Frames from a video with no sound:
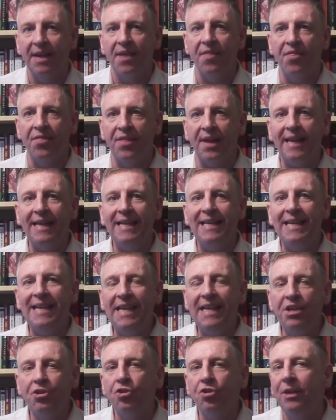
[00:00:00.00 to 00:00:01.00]
They
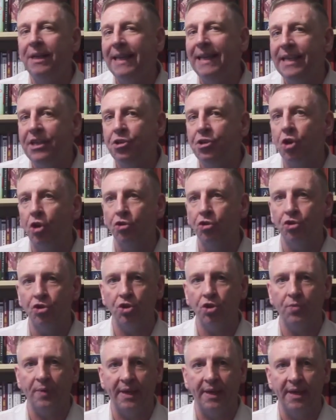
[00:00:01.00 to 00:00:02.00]
need to leech
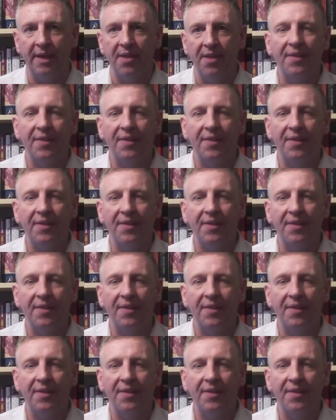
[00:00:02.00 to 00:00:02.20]
onto it.